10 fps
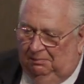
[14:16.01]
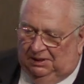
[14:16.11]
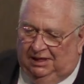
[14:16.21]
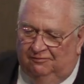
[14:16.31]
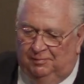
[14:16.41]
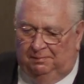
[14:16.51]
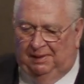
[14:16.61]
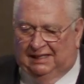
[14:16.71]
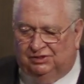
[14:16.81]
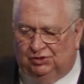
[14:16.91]
But give me
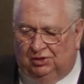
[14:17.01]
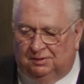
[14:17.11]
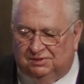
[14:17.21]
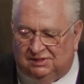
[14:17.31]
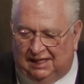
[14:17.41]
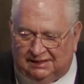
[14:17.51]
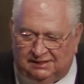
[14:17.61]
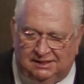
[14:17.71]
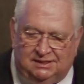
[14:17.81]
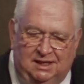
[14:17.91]
bad
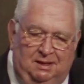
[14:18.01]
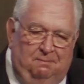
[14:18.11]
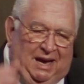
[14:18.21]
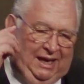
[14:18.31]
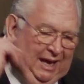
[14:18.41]
circumstances, my